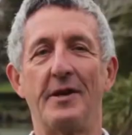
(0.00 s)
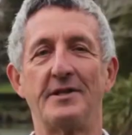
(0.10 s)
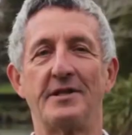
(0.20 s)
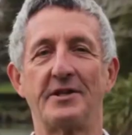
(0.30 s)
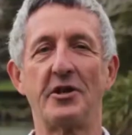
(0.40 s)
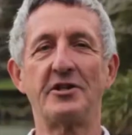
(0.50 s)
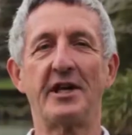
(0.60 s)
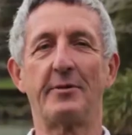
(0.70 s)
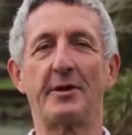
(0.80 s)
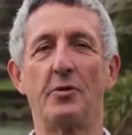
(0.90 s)
There's
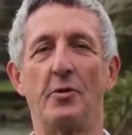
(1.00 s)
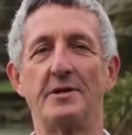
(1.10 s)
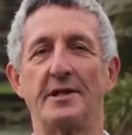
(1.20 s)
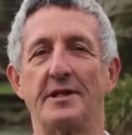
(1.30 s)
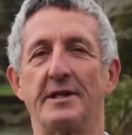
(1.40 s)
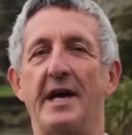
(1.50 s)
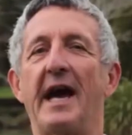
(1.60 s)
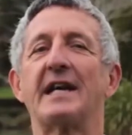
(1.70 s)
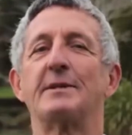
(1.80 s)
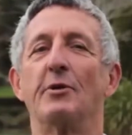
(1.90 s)
associated with the course is a
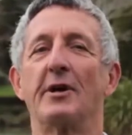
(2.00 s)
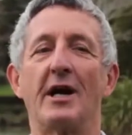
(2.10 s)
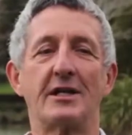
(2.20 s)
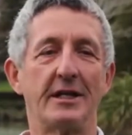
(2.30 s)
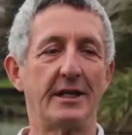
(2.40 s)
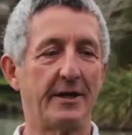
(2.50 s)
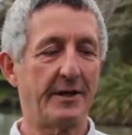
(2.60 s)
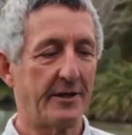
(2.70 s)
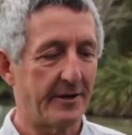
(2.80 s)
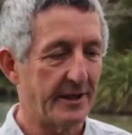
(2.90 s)
textbook actually, uh,
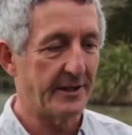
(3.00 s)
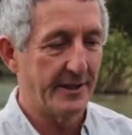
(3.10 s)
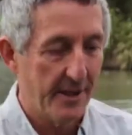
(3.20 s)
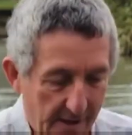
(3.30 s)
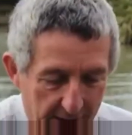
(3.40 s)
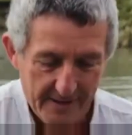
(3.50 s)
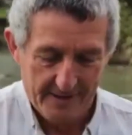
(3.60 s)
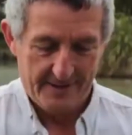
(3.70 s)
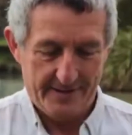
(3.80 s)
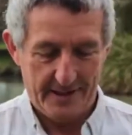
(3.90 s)
here it is.
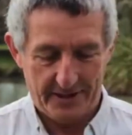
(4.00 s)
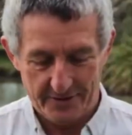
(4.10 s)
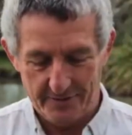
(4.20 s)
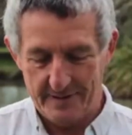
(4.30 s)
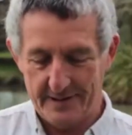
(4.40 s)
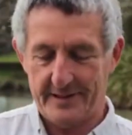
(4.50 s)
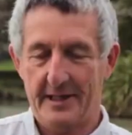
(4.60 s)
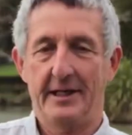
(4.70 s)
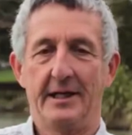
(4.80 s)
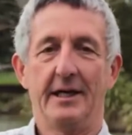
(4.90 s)
Thank you. It's,
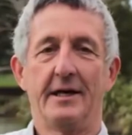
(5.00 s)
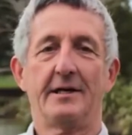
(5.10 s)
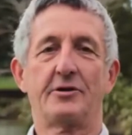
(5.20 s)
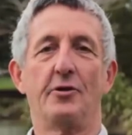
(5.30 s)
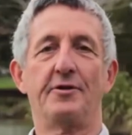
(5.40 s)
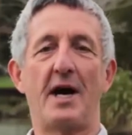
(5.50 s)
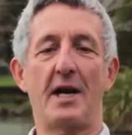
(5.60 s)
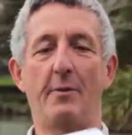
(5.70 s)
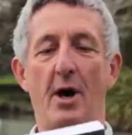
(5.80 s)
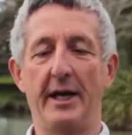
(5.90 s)
a, uh, it's called
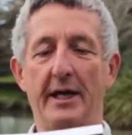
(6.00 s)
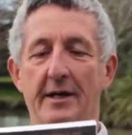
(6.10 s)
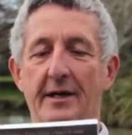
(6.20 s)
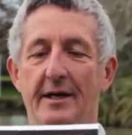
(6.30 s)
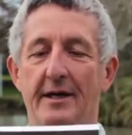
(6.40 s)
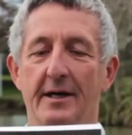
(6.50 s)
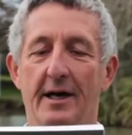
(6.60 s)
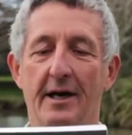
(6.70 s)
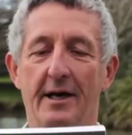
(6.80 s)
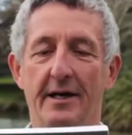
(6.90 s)
Data Mining.
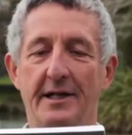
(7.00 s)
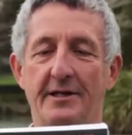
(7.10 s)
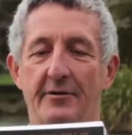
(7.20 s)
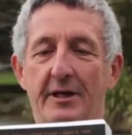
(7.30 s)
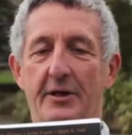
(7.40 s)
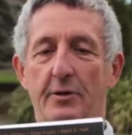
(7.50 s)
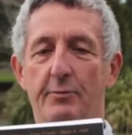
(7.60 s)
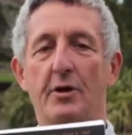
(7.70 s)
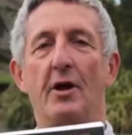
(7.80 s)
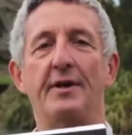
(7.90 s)
Uh, it's a really good
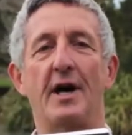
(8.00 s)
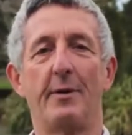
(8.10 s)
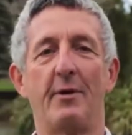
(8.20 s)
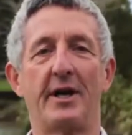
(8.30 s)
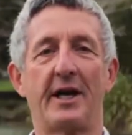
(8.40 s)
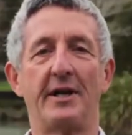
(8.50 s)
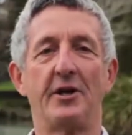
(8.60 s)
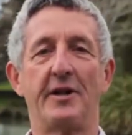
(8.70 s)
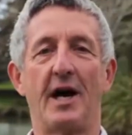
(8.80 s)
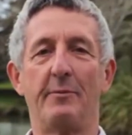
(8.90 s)
book on data mining. I
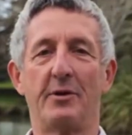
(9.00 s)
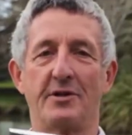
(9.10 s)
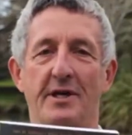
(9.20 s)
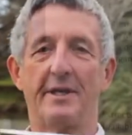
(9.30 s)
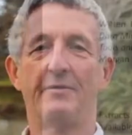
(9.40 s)
know that because I